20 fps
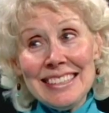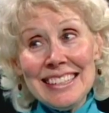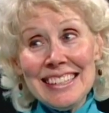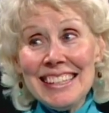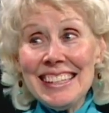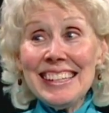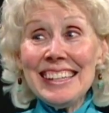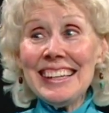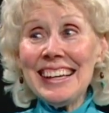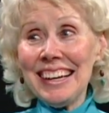
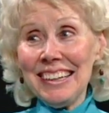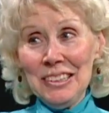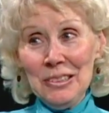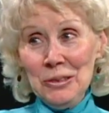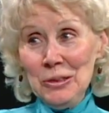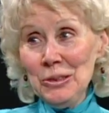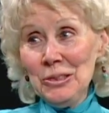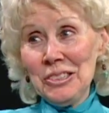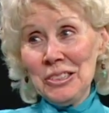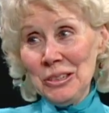tea at
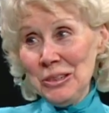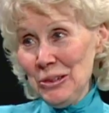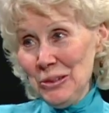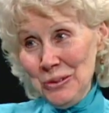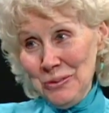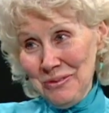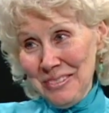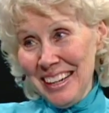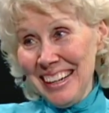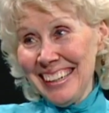whose who
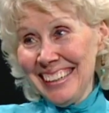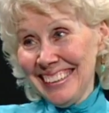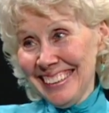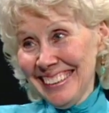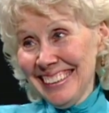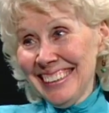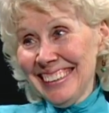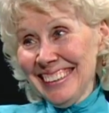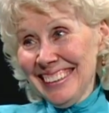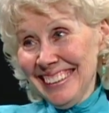home, right?
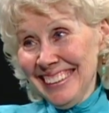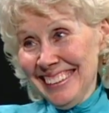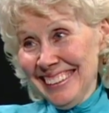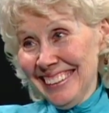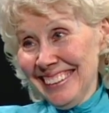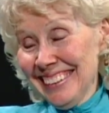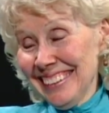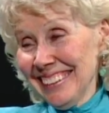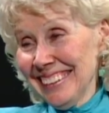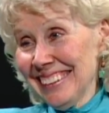and who
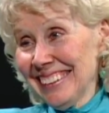had a